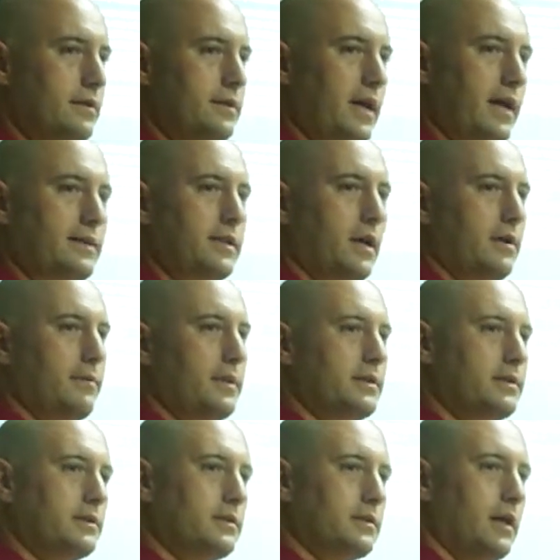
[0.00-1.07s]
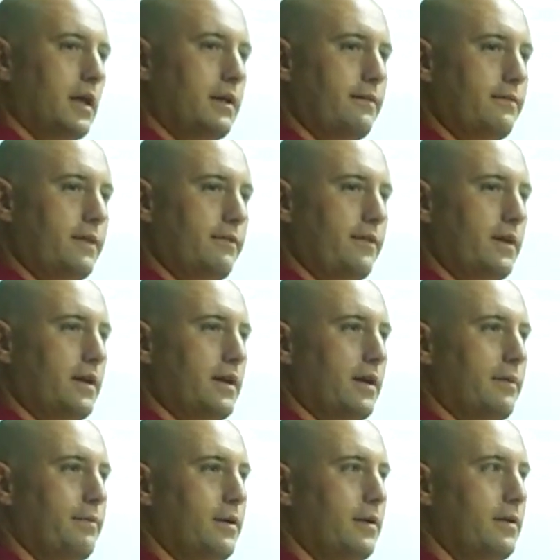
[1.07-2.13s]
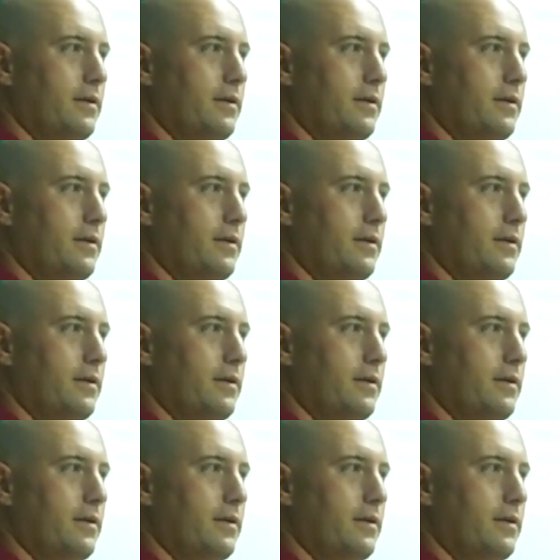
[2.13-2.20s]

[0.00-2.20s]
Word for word: taxonomists kind of divvied it up.